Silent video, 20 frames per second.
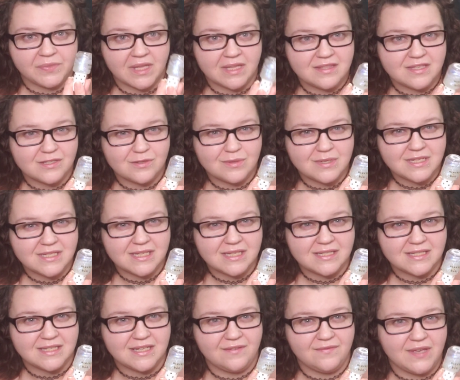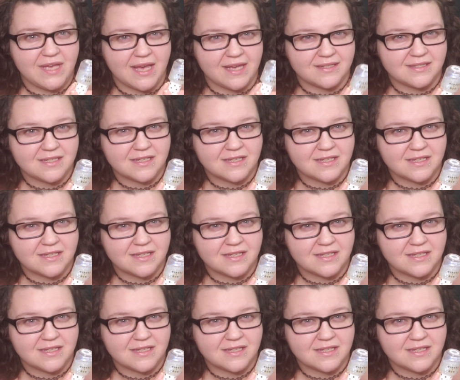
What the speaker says: This one is a CVS